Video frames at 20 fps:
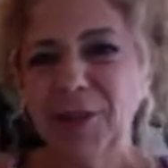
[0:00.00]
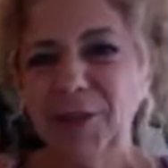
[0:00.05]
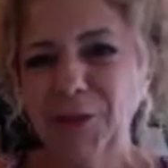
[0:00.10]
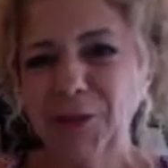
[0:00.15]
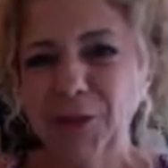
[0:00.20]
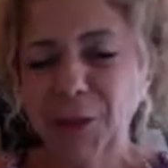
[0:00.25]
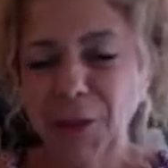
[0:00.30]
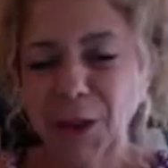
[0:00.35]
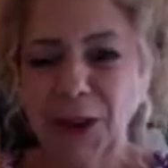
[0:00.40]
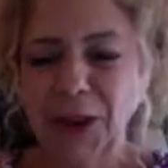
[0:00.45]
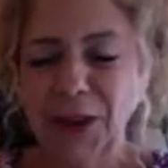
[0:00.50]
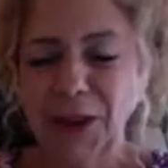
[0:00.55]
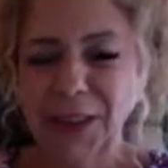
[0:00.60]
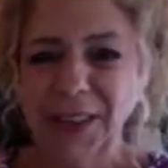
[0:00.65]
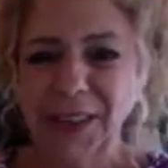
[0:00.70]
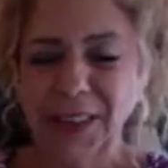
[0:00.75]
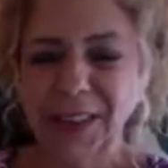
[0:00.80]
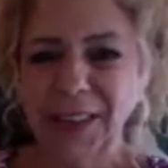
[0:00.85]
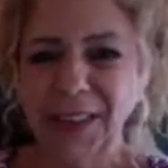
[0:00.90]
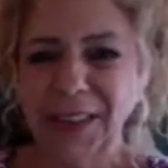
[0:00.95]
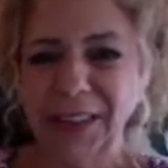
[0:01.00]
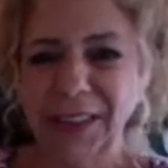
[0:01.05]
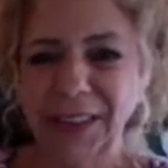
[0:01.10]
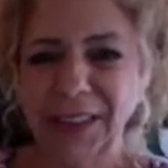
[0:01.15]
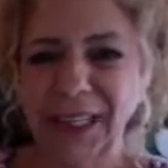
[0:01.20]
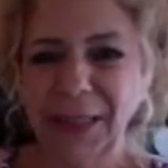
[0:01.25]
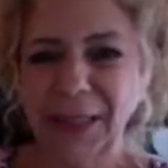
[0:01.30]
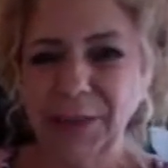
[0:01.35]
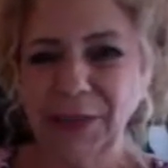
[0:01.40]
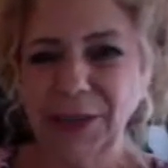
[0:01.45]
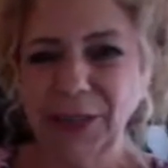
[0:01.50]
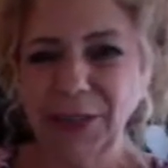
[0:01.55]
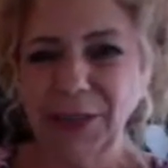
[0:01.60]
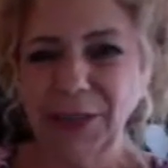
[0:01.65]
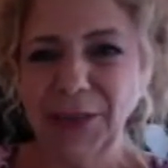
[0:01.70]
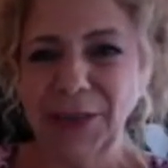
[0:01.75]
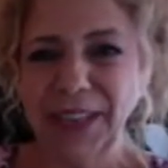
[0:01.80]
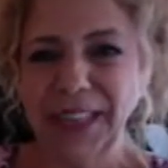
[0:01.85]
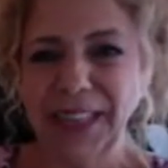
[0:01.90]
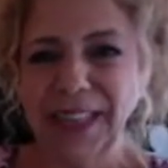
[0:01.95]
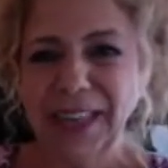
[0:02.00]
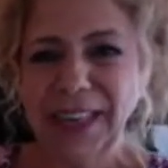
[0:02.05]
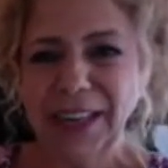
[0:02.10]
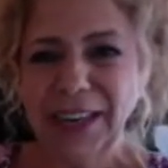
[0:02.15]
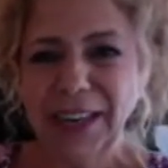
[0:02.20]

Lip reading: through art, I think is absolutely